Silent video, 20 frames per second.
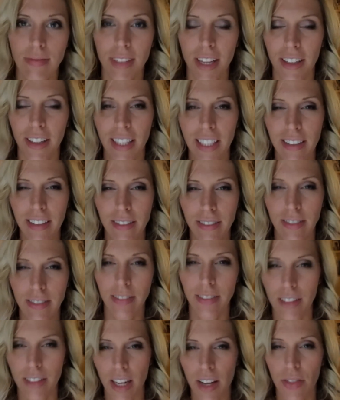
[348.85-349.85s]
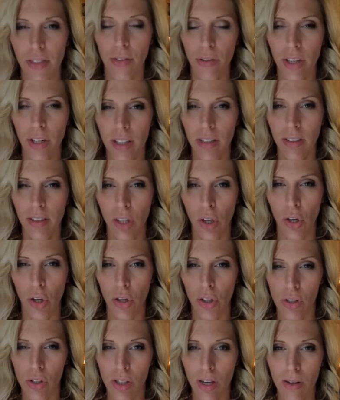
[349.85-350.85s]
Alright. Day three.
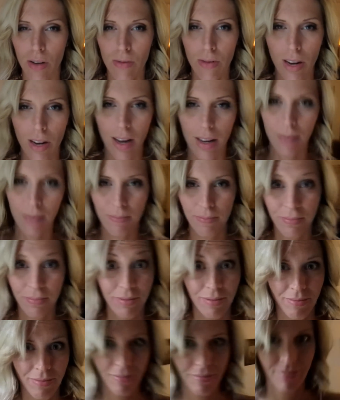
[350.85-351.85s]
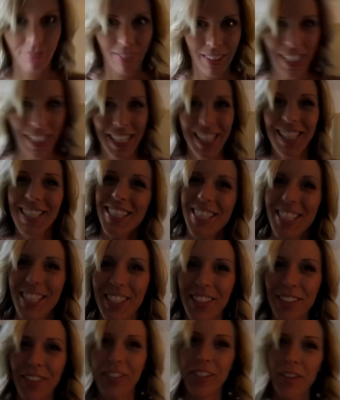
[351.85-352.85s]
It's go time. See
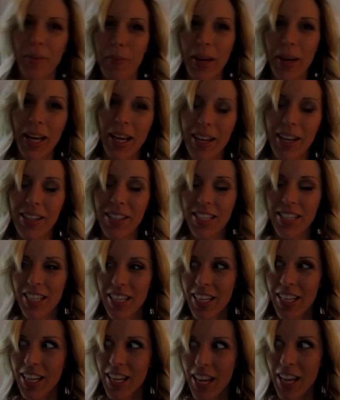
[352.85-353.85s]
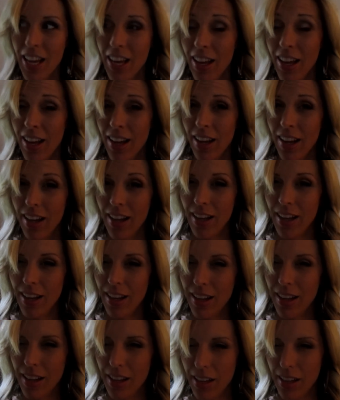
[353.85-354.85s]
you in about
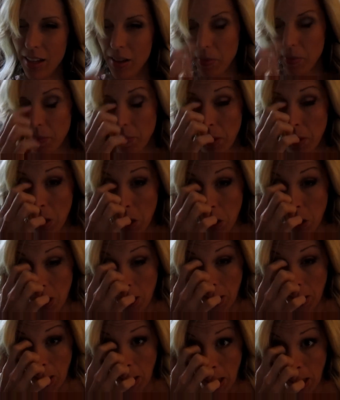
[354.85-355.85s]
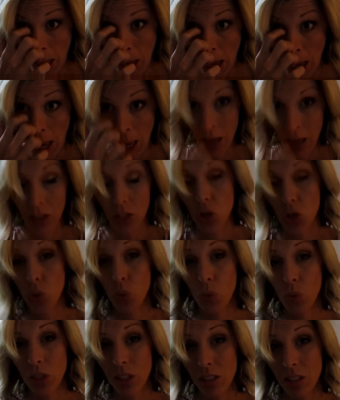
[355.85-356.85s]
um
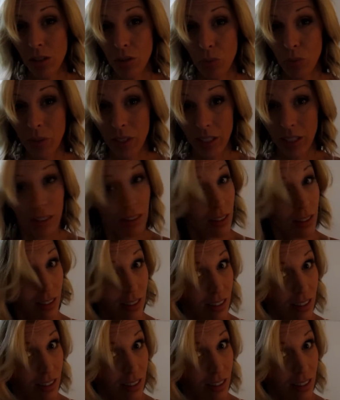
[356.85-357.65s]
twenty-two minutes.